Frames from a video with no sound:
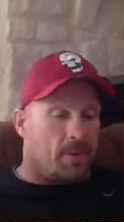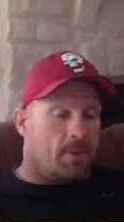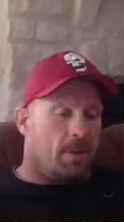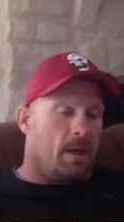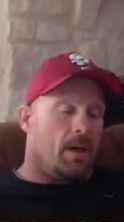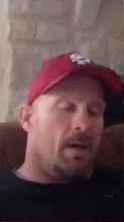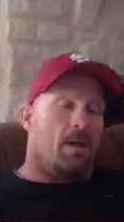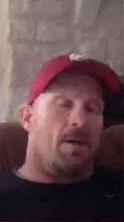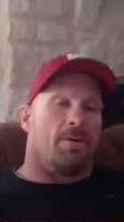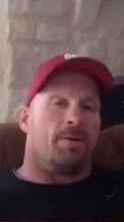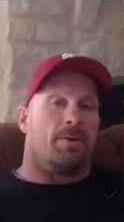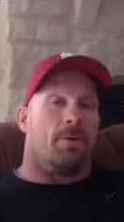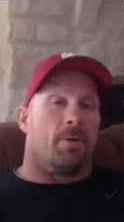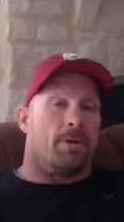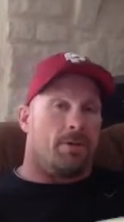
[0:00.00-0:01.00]
Well, long
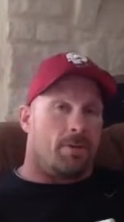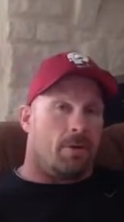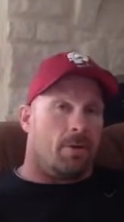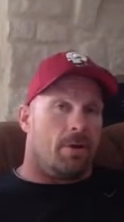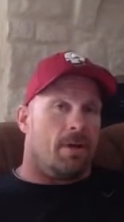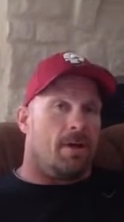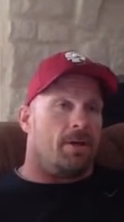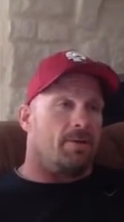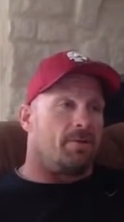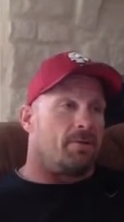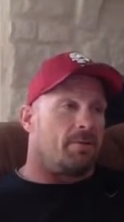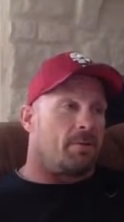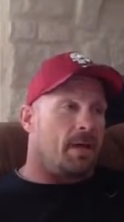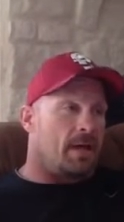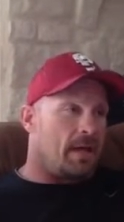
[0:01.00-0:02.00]
story short is,
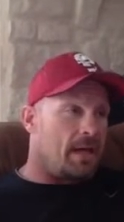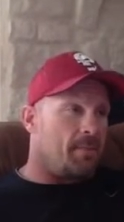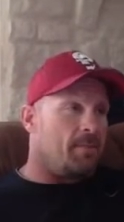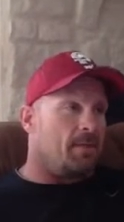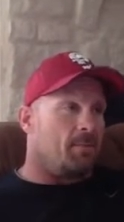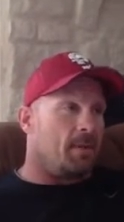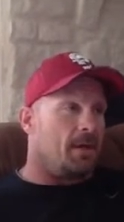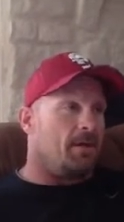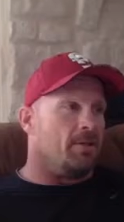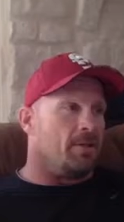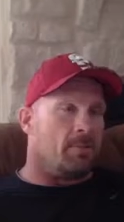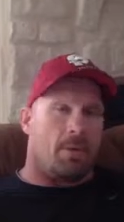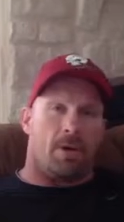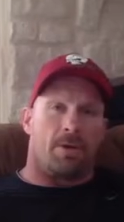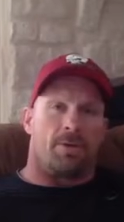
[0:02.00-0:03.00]
I named this place
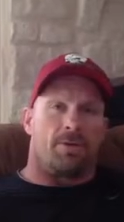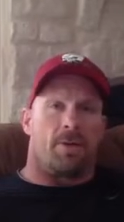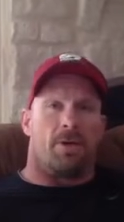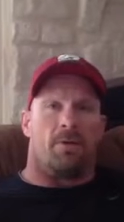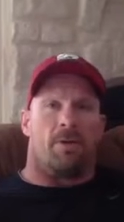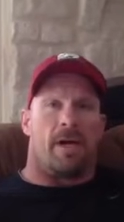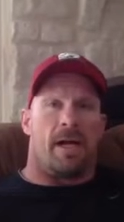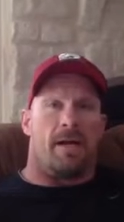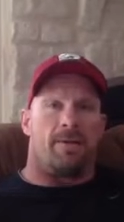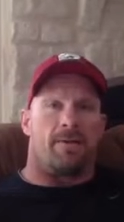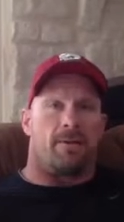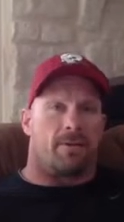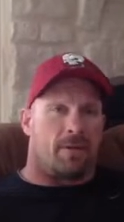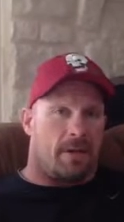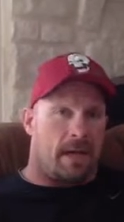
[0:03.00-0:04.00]
the Broken Skull Ranch
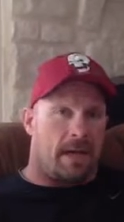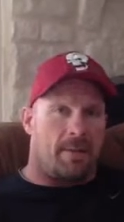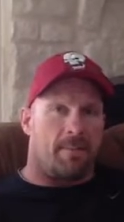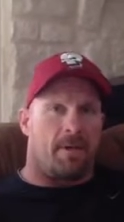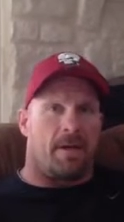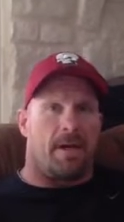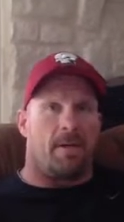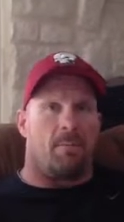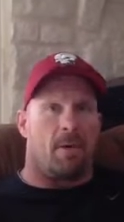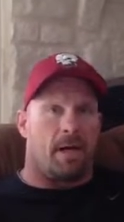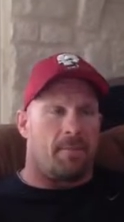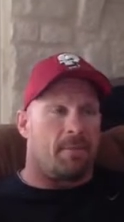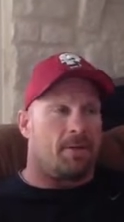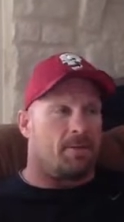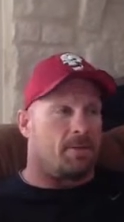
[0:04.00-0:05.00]
because I damn near had to
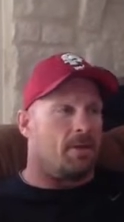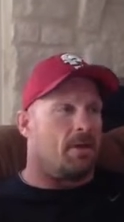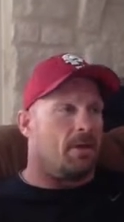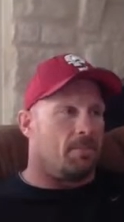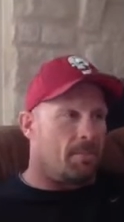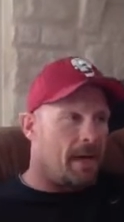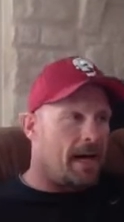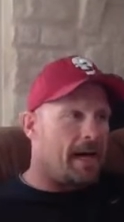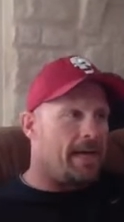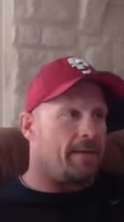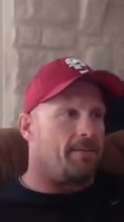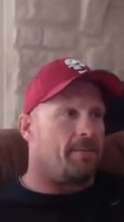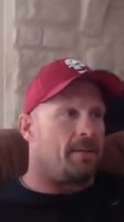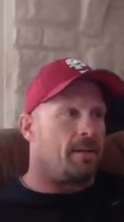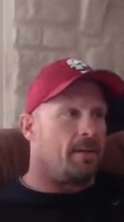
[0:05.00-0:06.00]
break my skull to buy it.
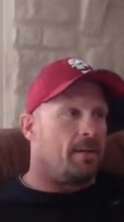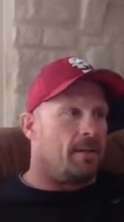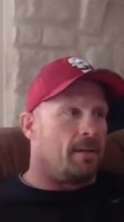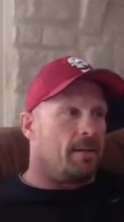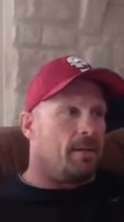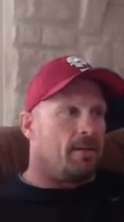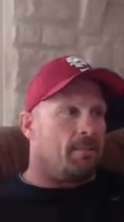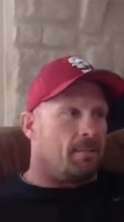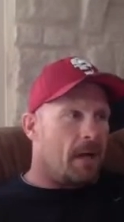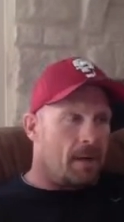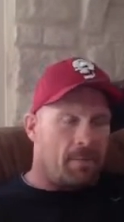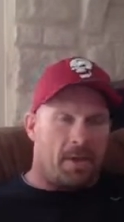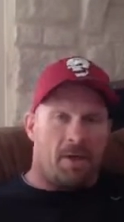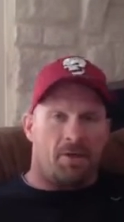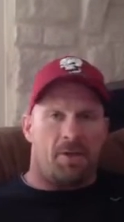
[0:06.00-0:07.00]
My
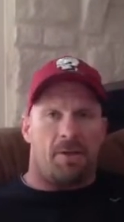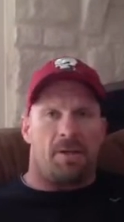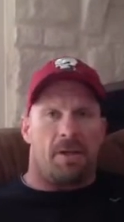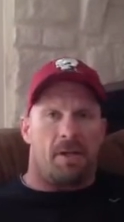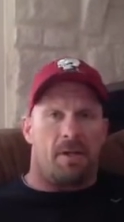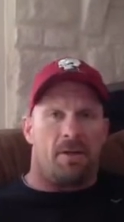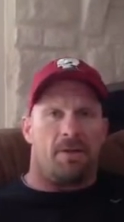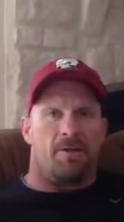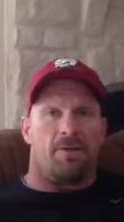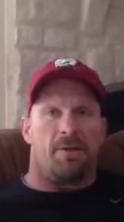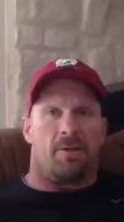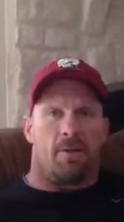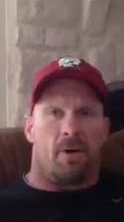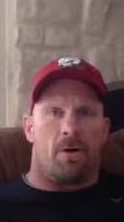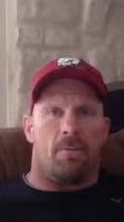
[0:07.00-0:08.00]
mission here is to
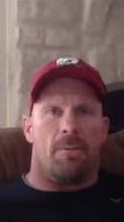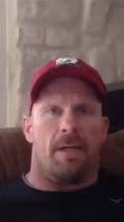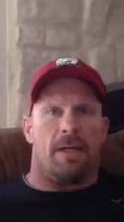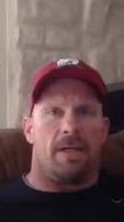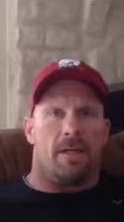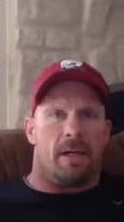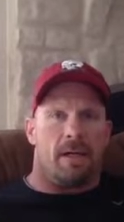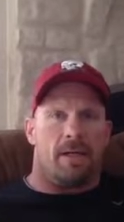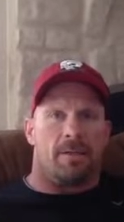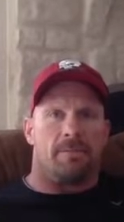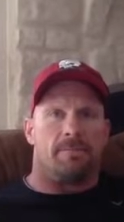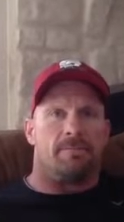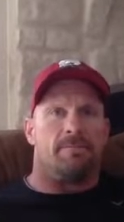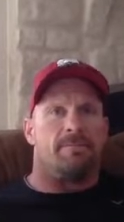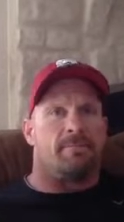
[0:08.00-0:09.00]
grow big deer
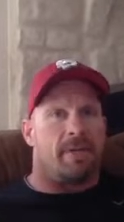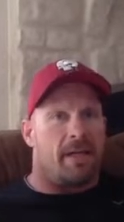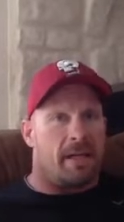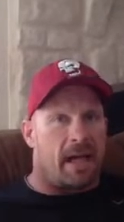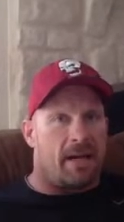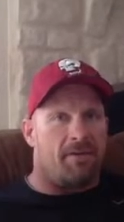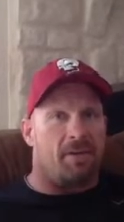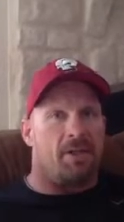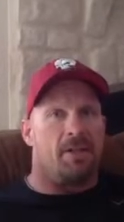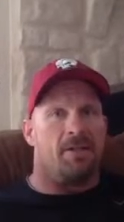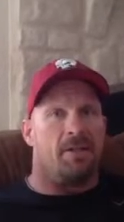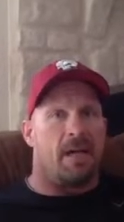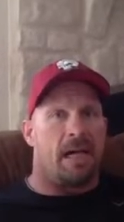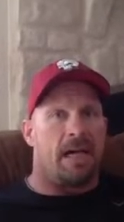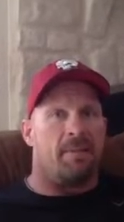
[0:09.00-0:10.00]
and have a good
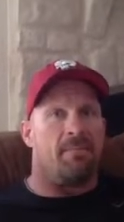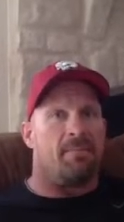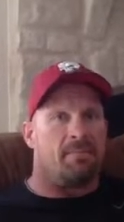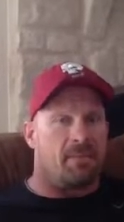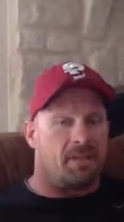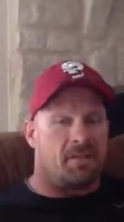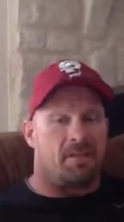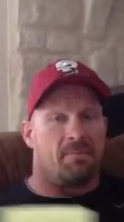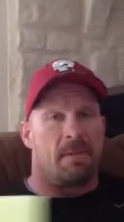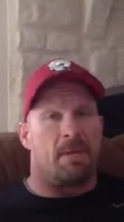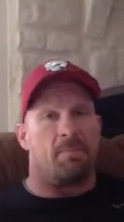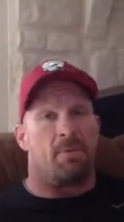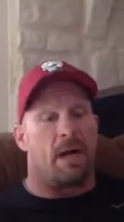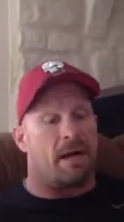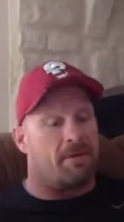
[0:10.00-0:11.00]
time. This is my
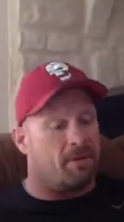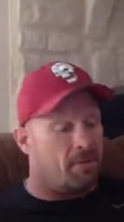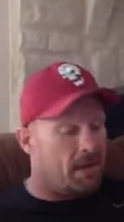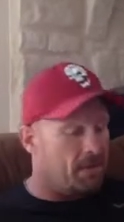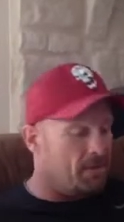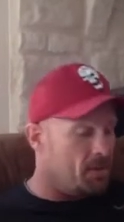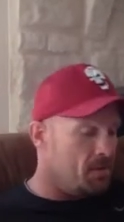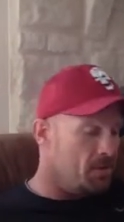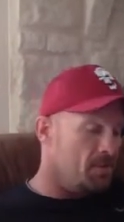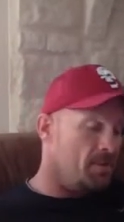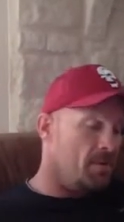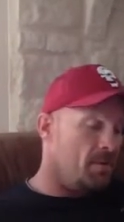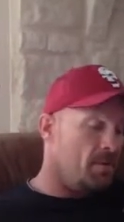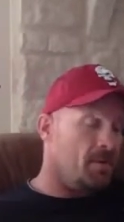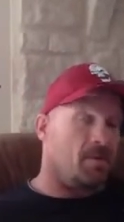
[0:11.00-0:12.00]
private
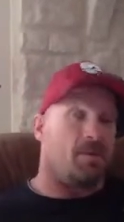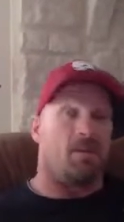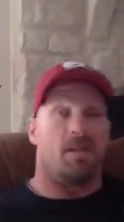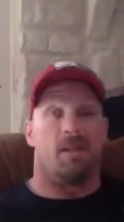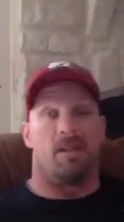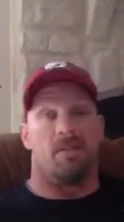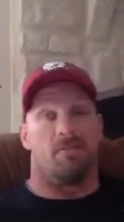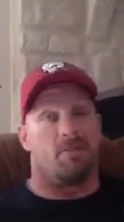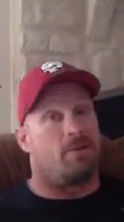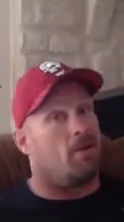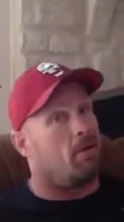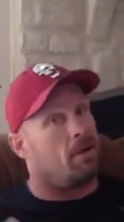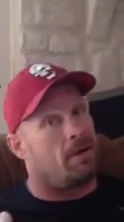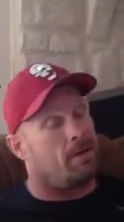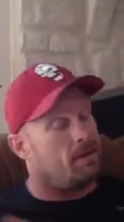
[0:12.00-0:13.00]
refuge. End of
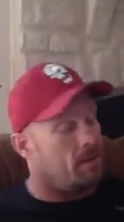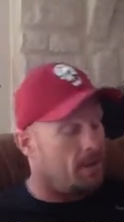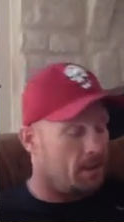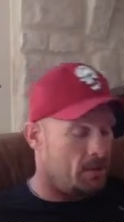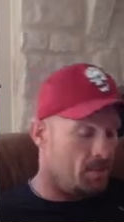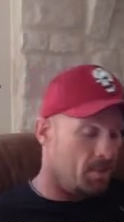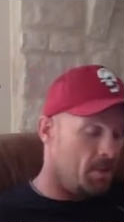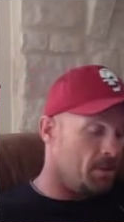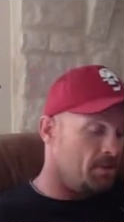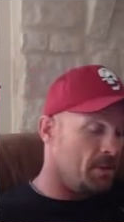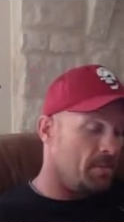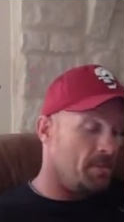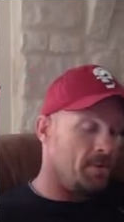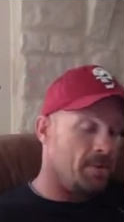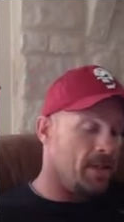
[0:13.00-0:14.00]
story. It's a pretty
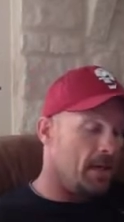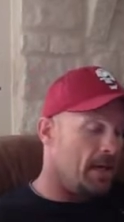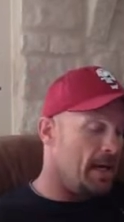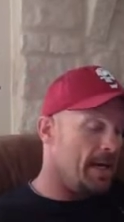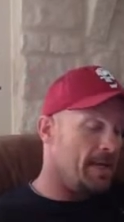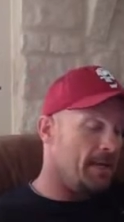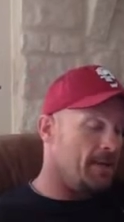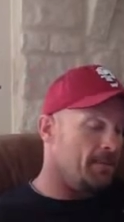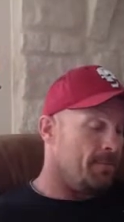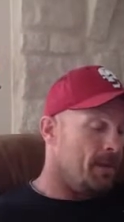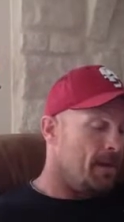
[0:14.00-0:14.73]
simple deal out here.